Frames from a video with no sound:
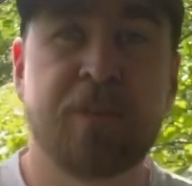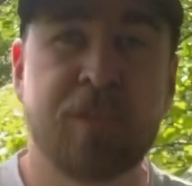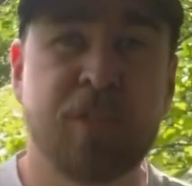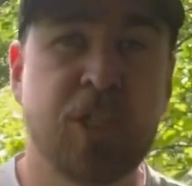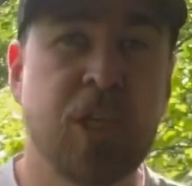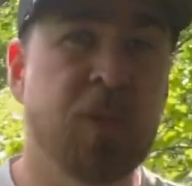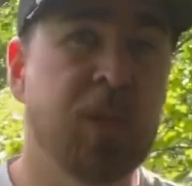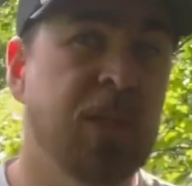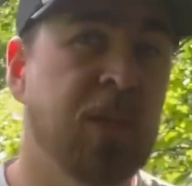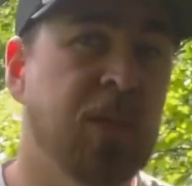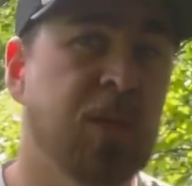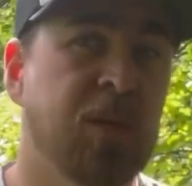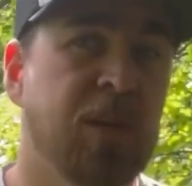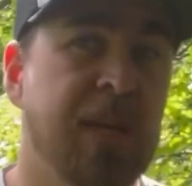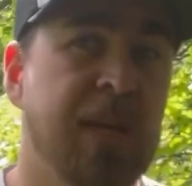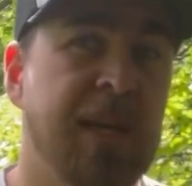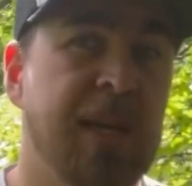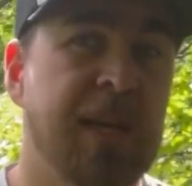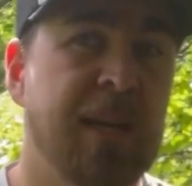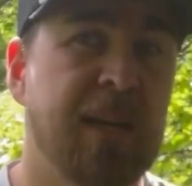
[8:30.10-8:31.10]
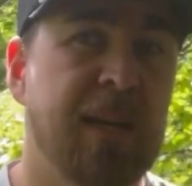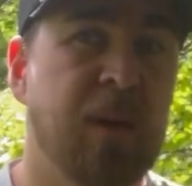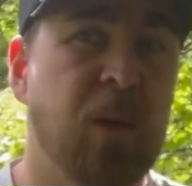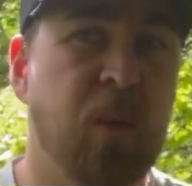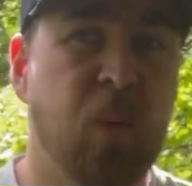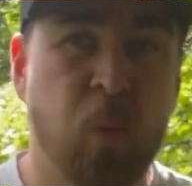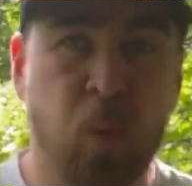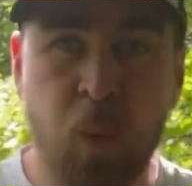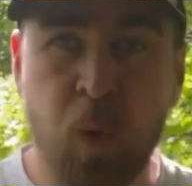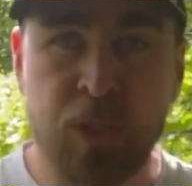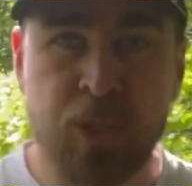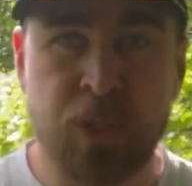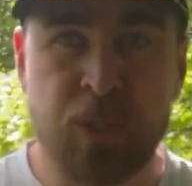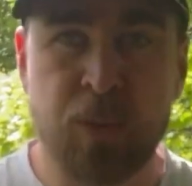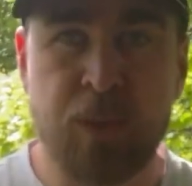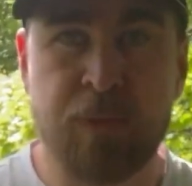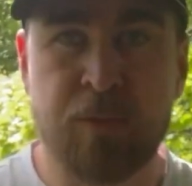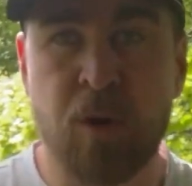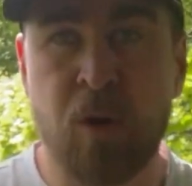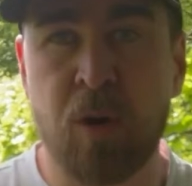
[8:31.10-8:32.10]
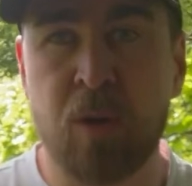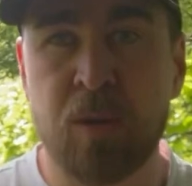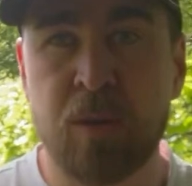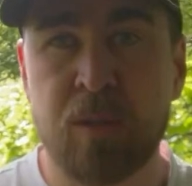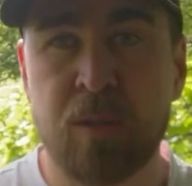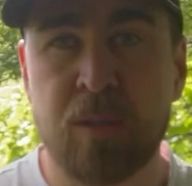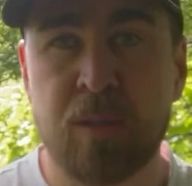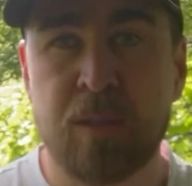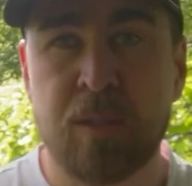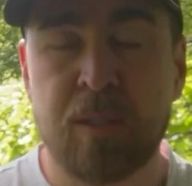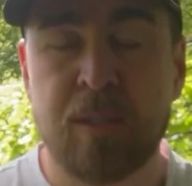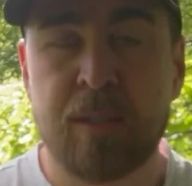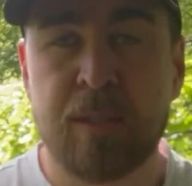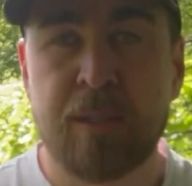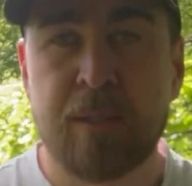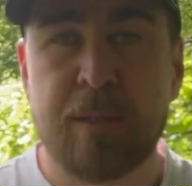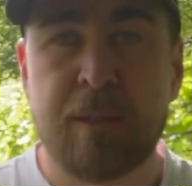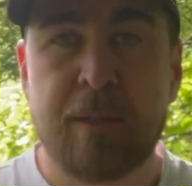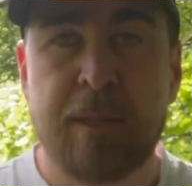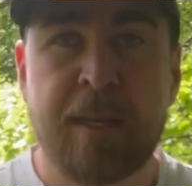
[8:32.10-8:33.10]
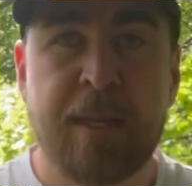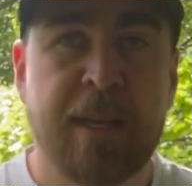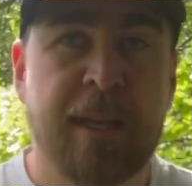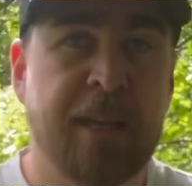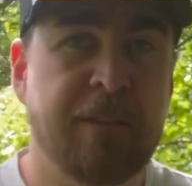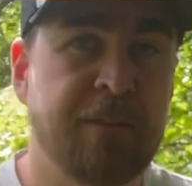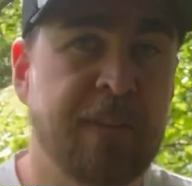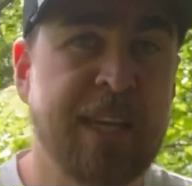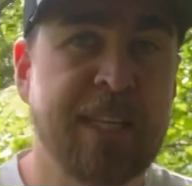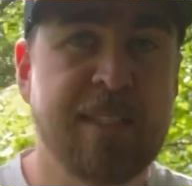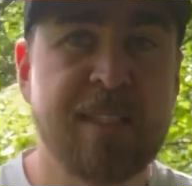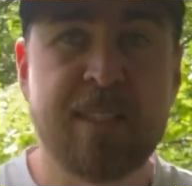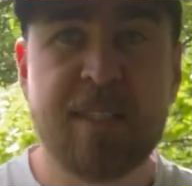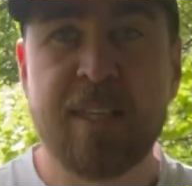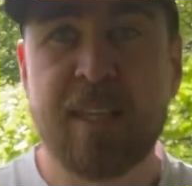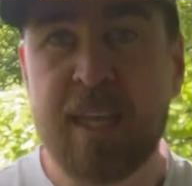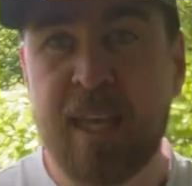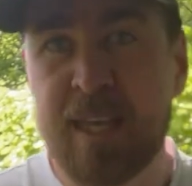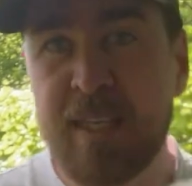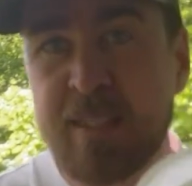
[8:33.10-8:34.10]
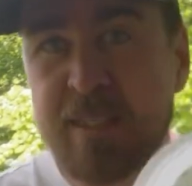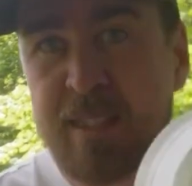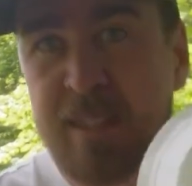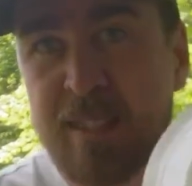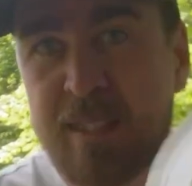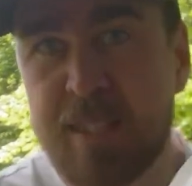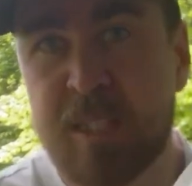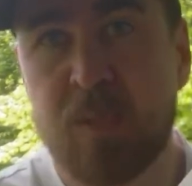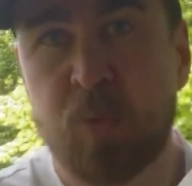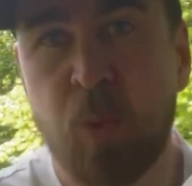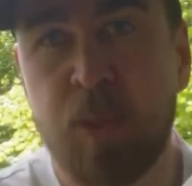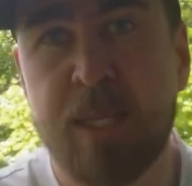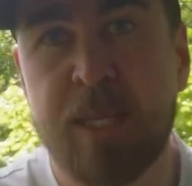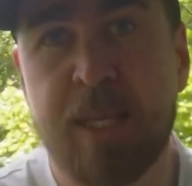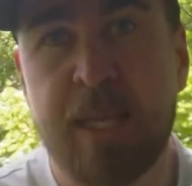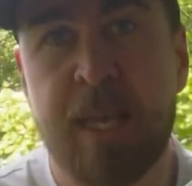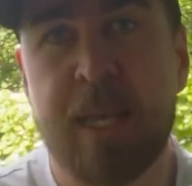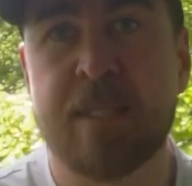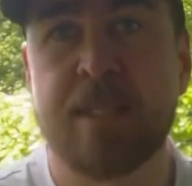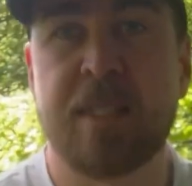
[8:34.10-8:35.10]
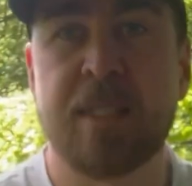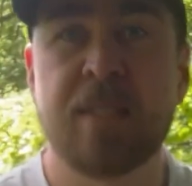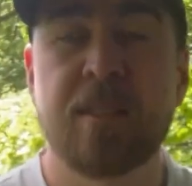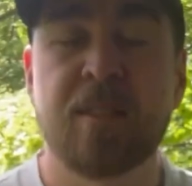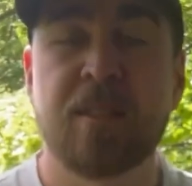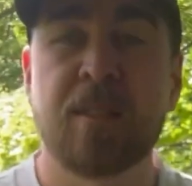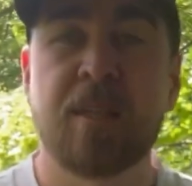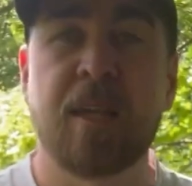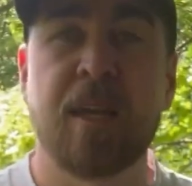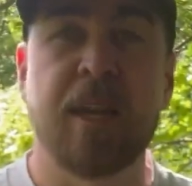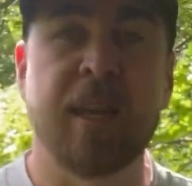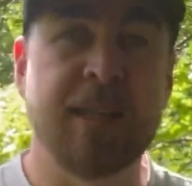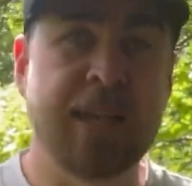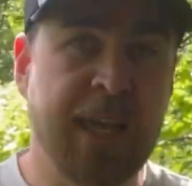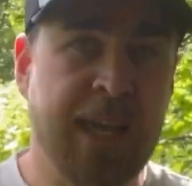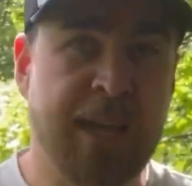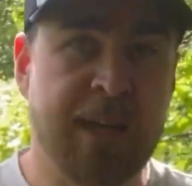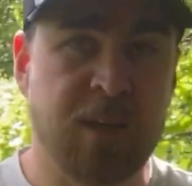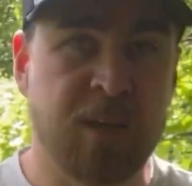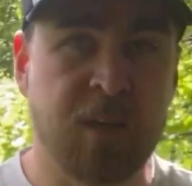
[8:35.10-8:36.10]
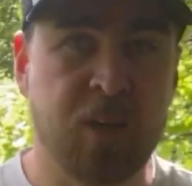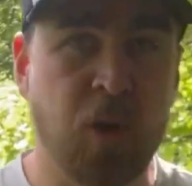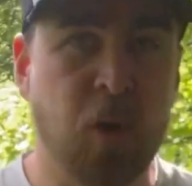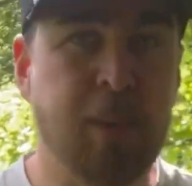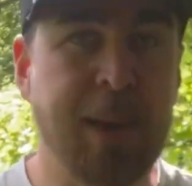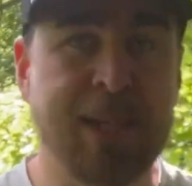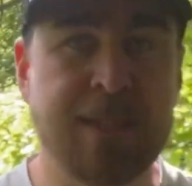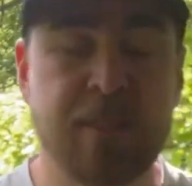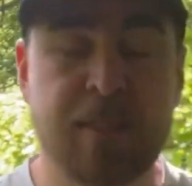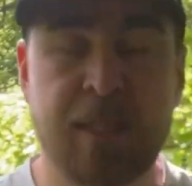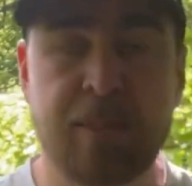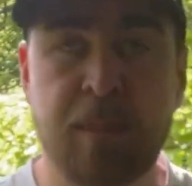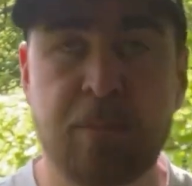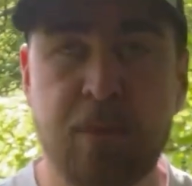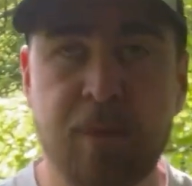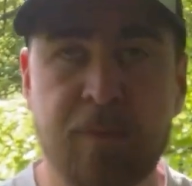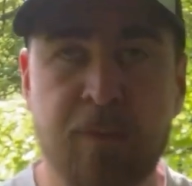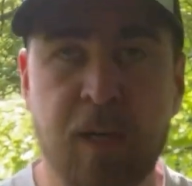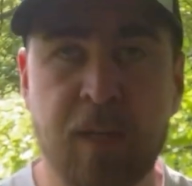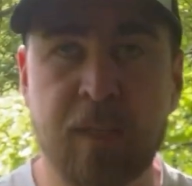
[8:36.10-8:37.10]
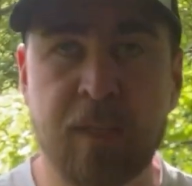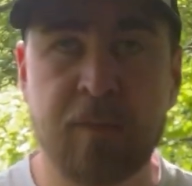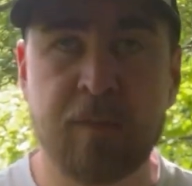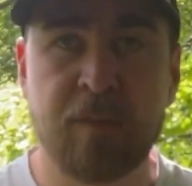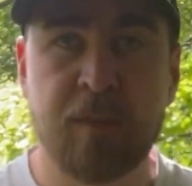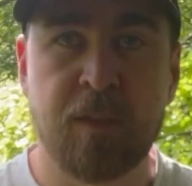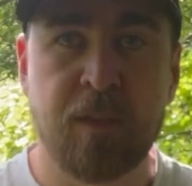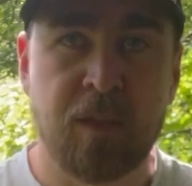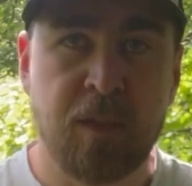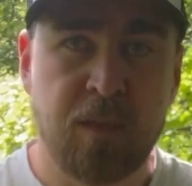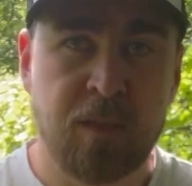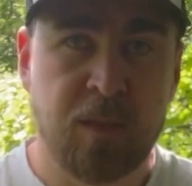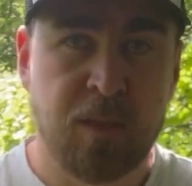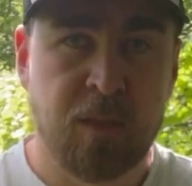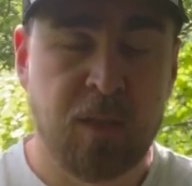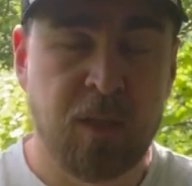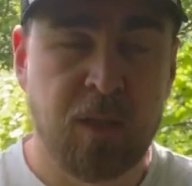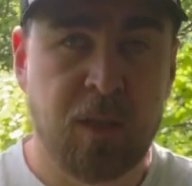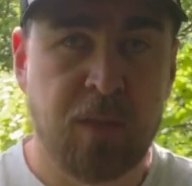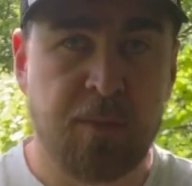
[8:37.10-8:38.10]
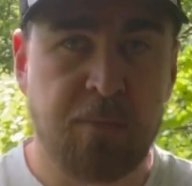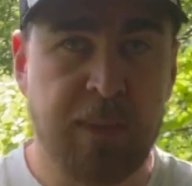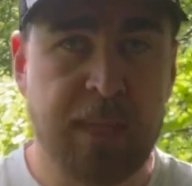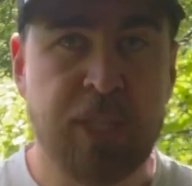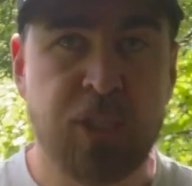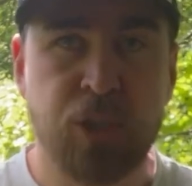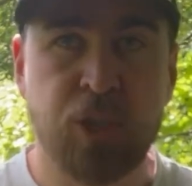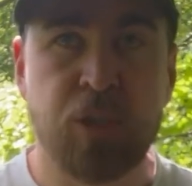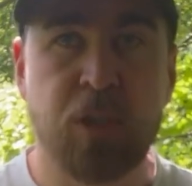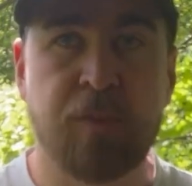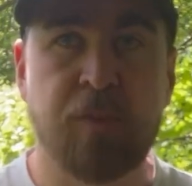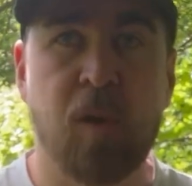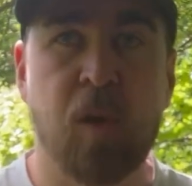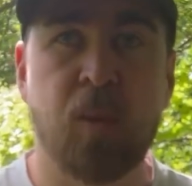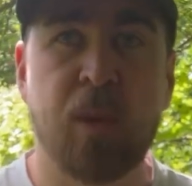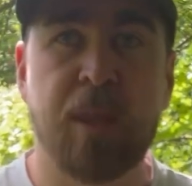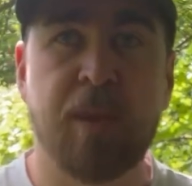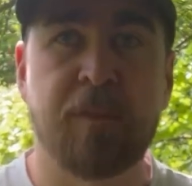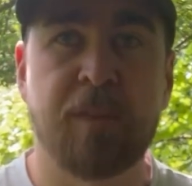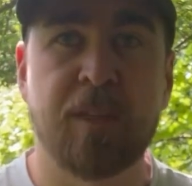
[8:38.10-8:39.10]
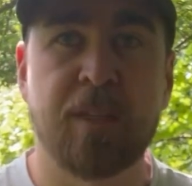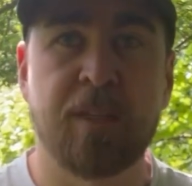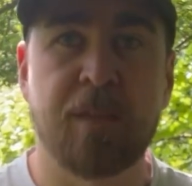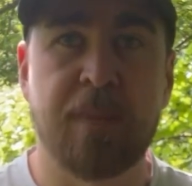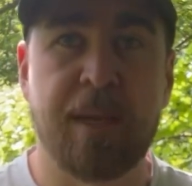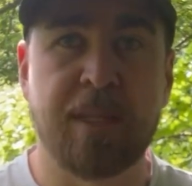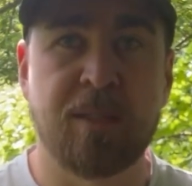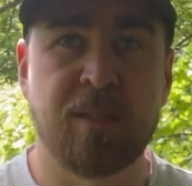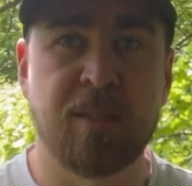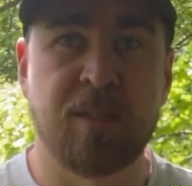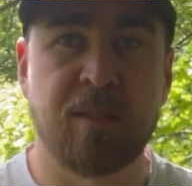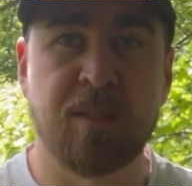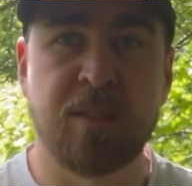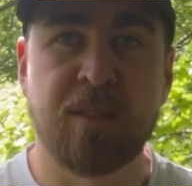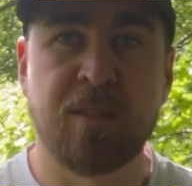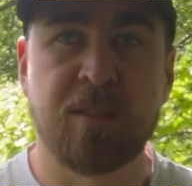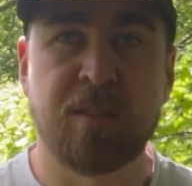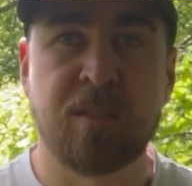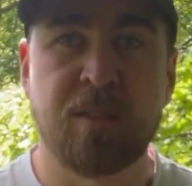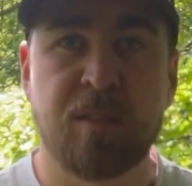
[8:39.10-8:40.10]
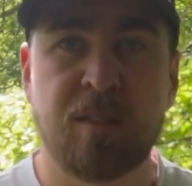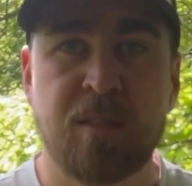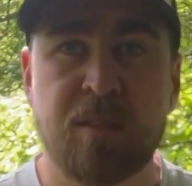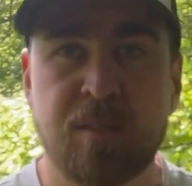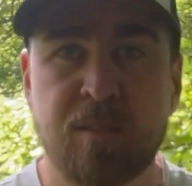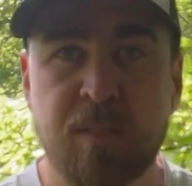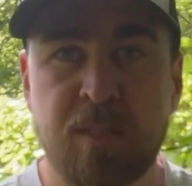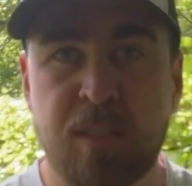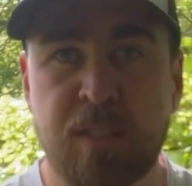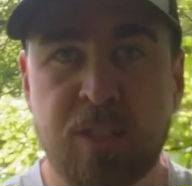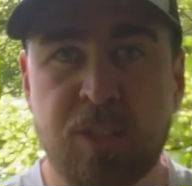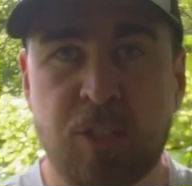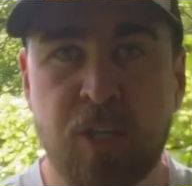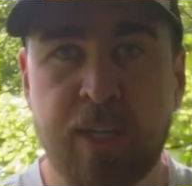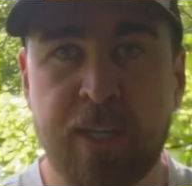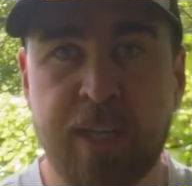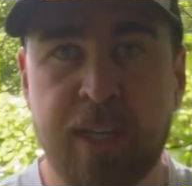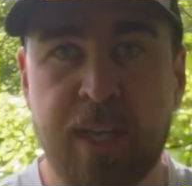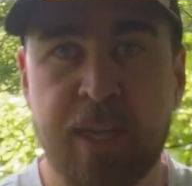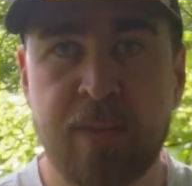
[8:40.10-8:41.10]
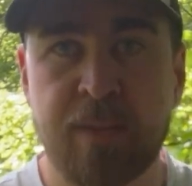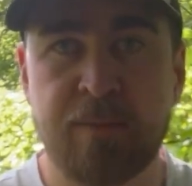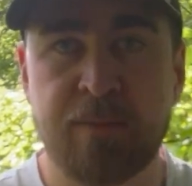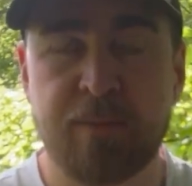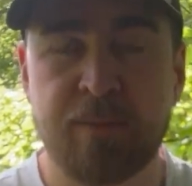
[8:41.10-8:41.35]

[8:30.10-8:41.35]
showing you what you're doing wrong. If this is the case and this is what you're getting, again, go back to tip number 5, make sure you're following the fundamentals and try again.